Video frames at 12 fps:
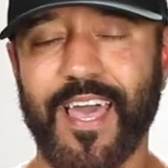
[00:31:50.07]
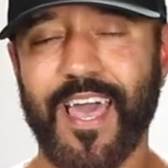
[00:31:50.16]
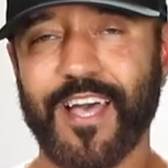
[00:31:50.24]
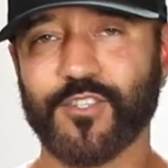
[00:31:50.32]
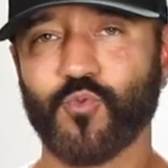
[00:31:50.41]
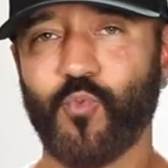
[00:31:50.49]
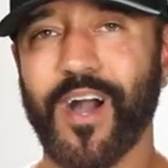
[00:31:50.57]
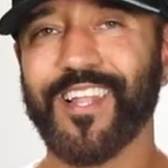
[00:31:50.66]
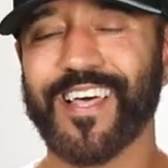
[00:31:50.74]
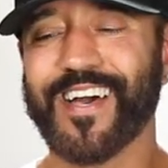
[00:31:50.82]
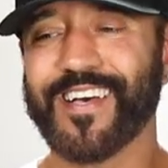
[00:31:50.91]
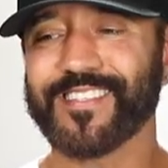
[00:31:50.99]
as
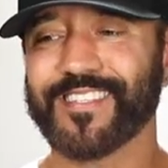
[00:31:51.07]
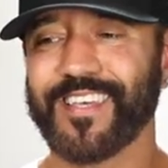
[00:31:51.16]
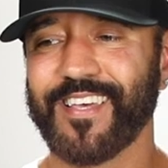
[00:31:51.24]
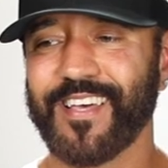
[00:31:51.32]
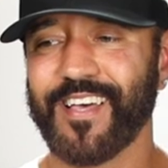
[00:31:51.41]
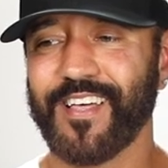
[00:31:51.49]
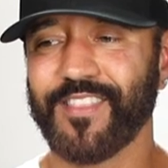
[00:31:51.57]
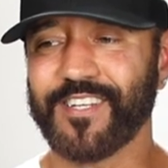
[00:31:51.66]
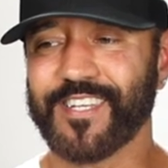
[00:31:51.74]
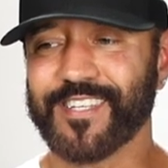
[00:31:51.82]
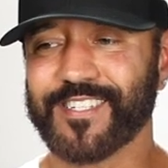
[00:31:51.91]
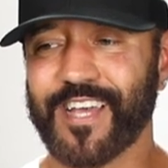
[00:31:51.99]
well as the
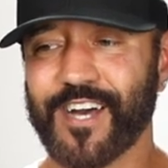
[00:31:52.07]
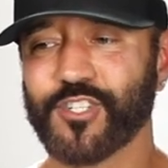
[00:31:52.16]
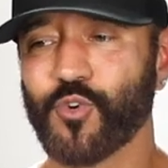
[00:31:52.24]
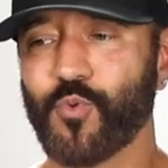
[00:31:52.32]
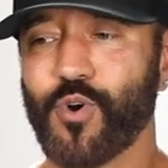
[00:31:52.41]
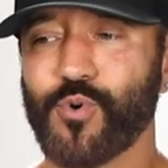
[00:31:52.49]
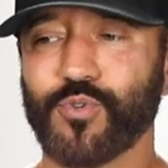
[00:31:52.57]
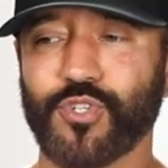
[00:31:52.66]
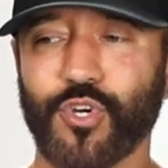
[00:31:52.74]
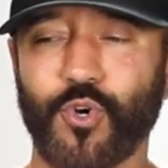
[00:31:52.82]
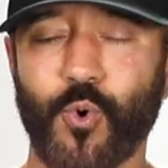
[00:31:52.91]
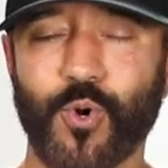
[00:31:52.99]
testosterone
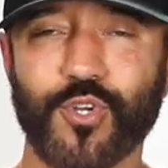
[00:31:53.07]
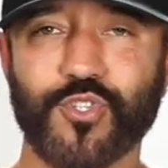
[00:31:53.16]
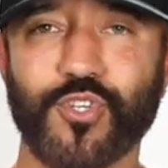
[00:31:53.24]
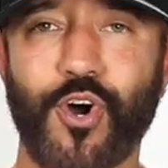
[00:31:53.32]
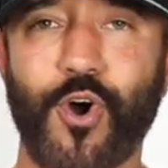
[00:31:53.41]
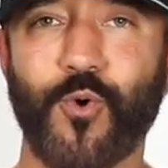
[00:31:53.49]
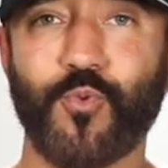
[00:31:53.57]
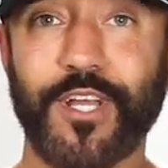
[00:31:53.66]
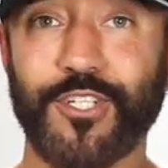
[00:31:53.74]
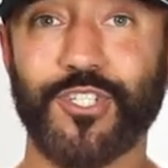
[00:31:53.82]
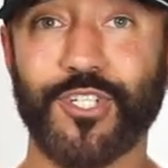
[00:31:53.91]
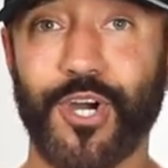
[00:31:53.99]
to cortisol
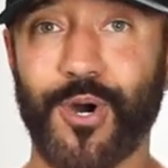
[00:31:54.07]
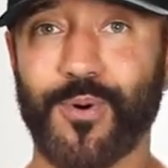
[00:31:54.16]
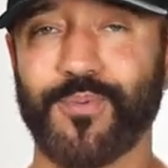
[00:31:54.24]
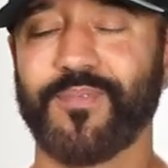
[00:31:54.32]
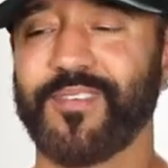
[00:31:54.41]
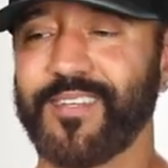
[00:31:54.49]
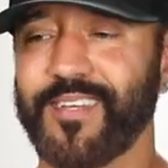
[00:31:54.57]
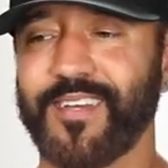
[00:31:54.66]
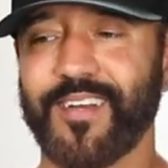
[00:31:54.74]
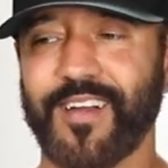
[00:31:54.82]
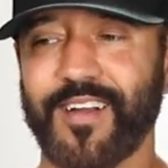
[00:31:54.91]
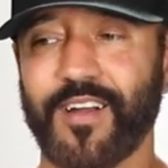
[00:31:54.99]
ratio.
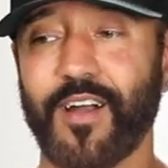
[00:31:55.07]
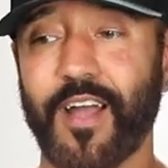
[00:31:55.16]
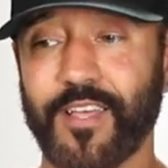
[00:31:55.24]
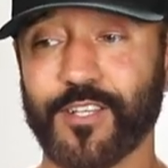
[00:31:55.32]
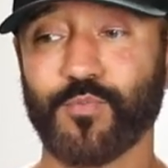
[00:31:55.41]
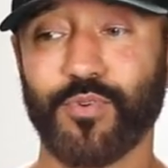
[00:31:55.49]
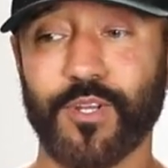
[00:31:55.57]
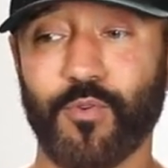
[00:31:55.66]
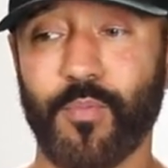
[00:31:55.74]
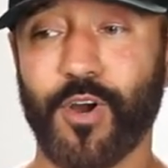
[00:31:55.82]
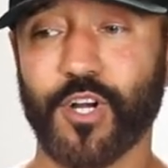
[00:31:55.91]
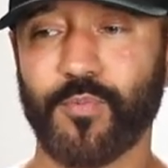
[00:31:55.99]
All right, that's pretty
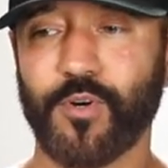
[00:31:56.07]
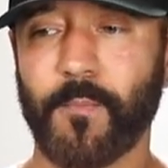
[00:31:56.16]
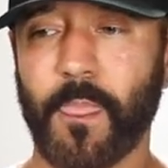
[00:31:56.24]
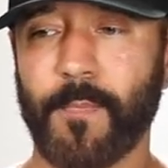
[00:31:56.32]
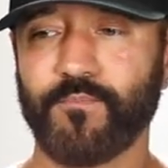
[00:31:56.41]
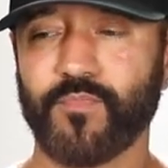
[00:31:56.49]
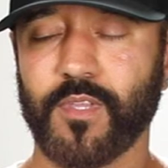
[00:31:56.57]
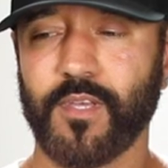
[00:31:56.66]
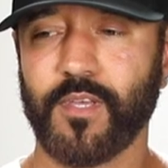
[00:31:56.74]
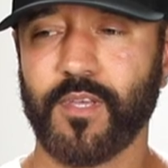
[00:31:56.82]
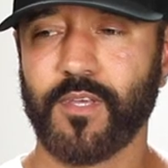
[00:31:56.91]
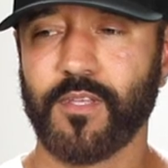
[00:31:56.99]
remarkable.
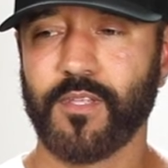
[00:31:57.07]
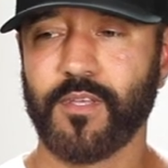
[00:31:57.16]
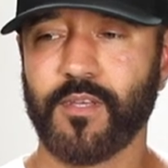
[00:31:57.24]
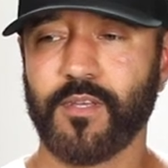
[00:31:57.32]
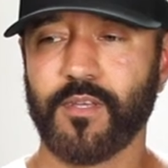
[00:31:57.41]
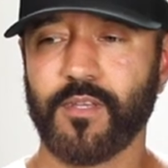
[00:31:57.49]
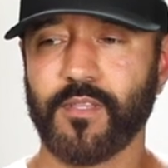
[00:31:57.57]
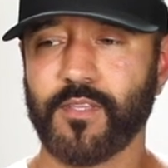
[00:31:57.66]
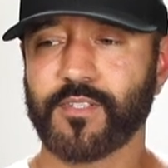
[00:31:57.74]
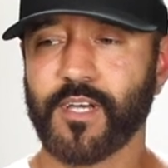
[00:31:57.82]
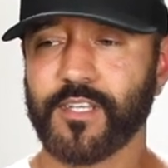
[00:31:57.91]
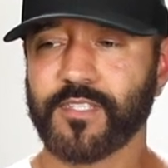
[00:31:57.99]
The
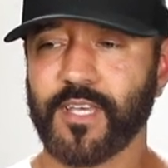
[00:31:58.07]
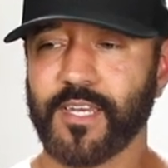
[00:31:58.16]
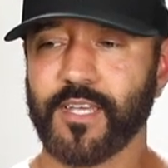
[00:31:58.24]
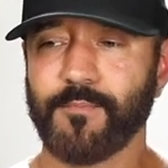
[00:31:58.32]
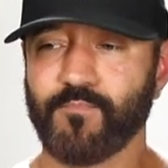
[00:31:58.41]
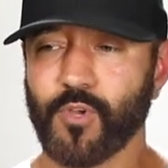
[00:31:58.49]
study stated,